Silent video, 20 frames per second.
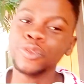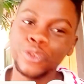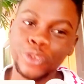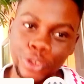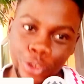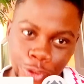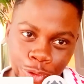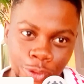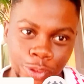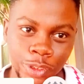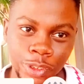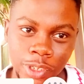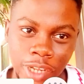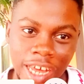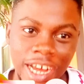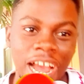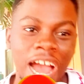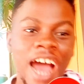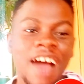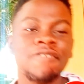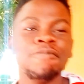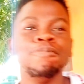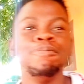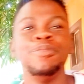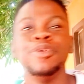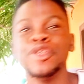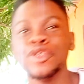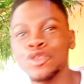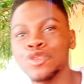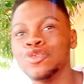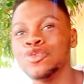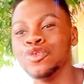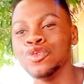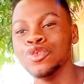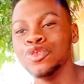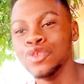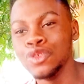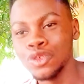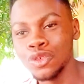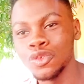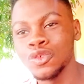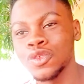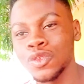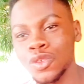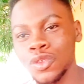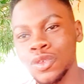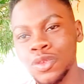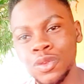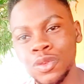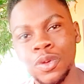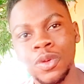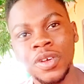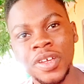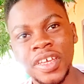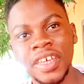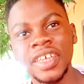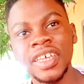good news. Like, I have big good news, okay?